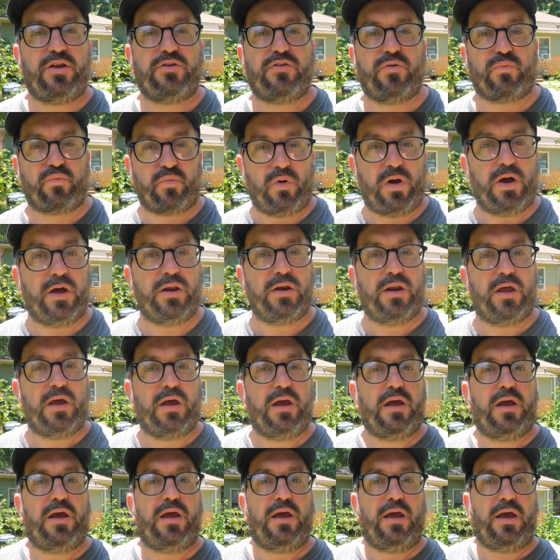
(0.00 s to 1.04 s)
to run
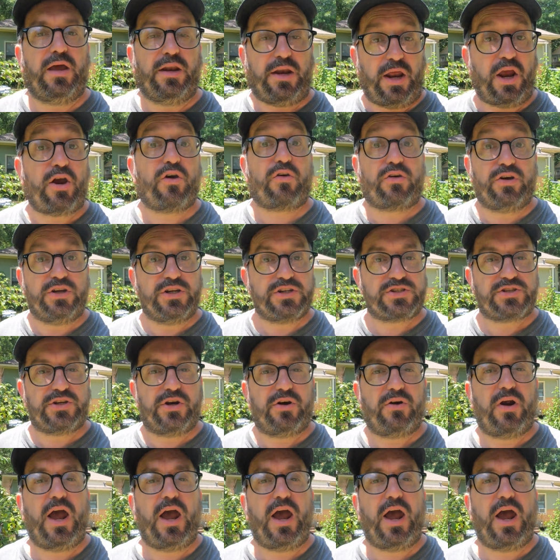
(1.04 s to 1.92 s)
an air conditioner?